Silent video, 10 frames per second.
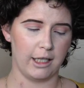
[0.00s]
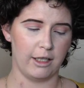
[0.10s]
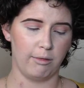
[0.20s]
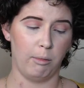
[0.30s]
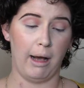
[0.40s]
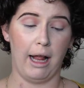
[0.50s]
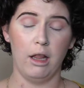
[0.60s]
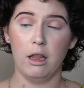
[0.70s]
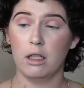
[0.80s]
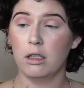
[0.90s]
as
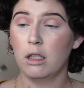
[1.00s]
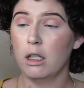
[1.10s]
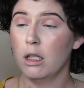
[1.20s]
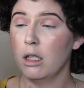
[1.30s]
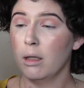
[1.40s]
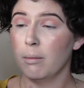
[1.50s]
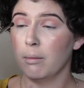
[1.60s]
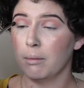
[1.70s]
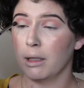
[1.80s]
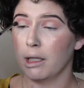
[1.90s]
well,
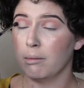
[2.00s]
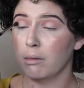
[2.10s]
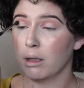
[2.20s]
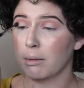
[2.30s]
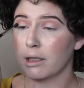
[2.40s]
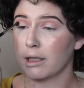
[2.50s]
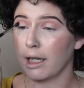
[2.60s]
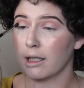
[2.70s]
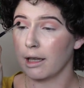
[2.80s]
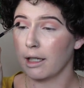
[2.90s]
but more
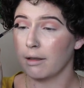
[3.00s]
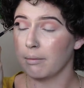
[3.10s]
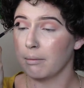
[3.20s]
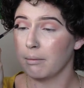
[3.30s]
precisely.